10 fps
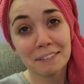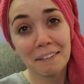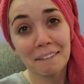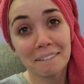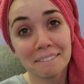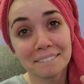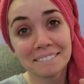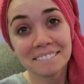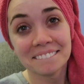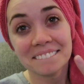so
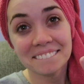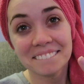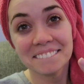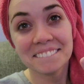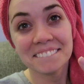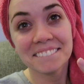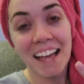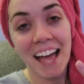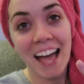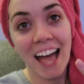
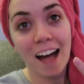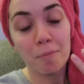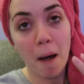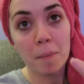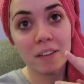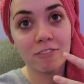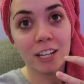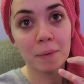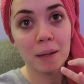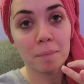I'll probably
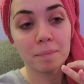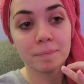film it.